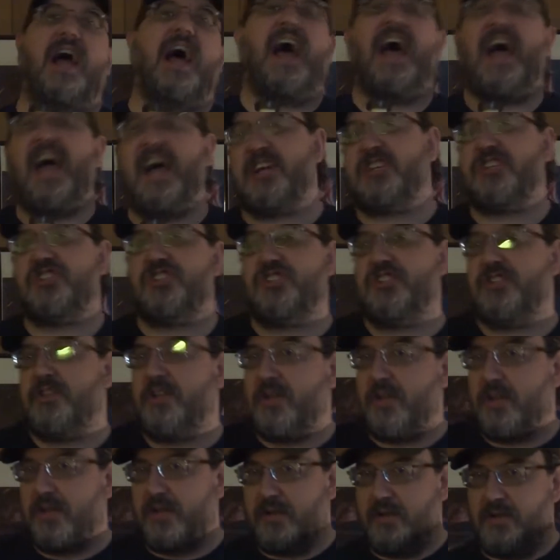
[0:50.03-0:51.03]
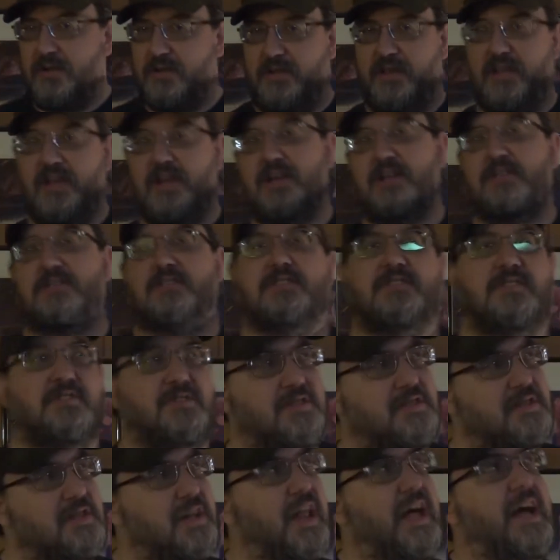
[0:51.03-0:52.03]
action. Yes,
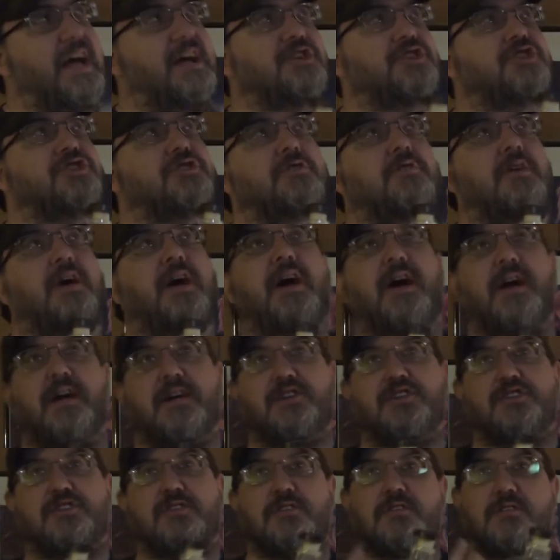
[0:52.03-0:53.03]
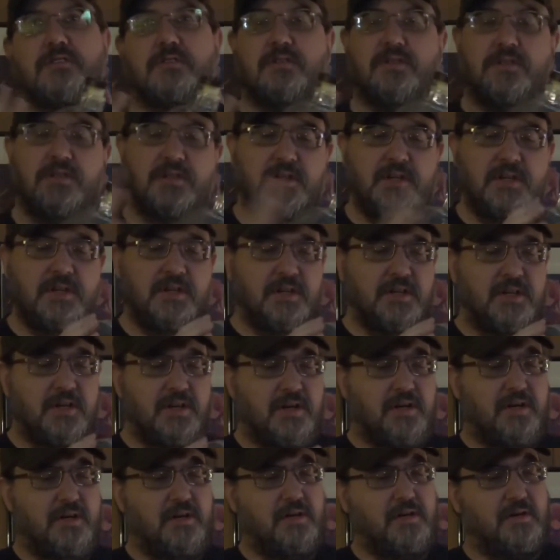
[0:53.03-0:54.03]
slasher action.
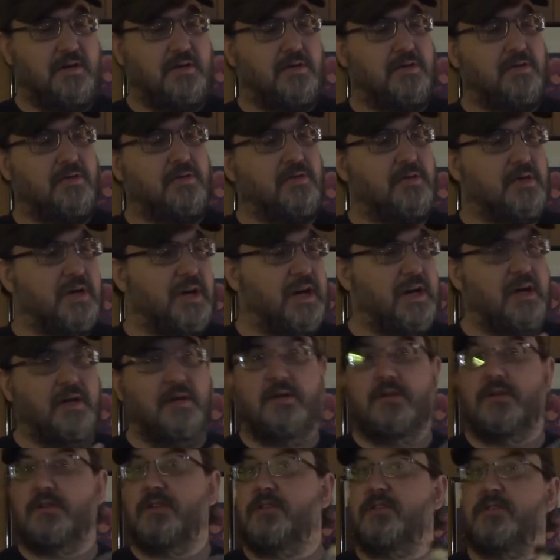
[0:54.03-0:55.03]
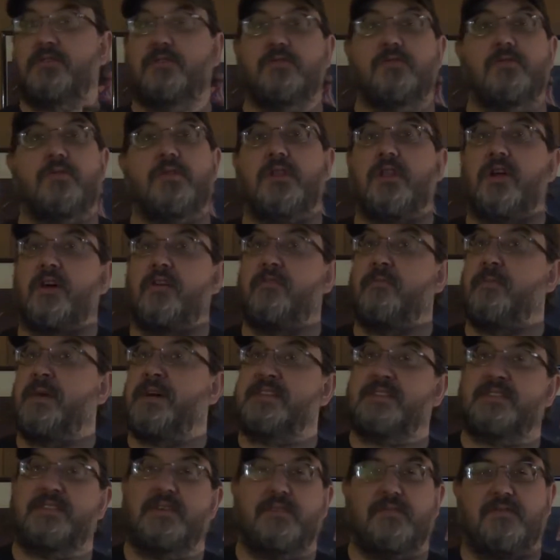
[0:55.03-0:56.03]
Oh, I do love
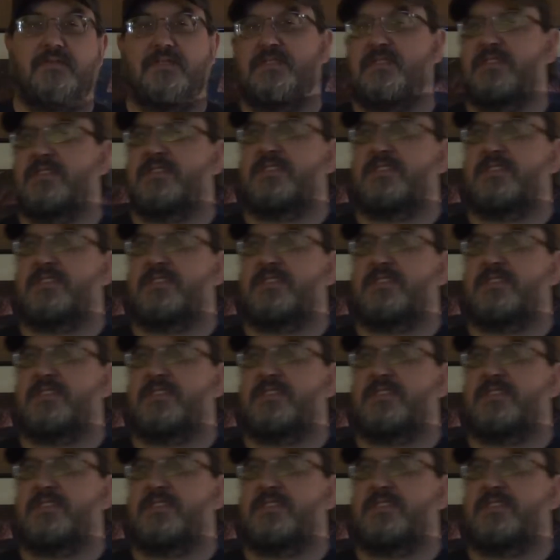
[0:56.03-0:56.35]
myself the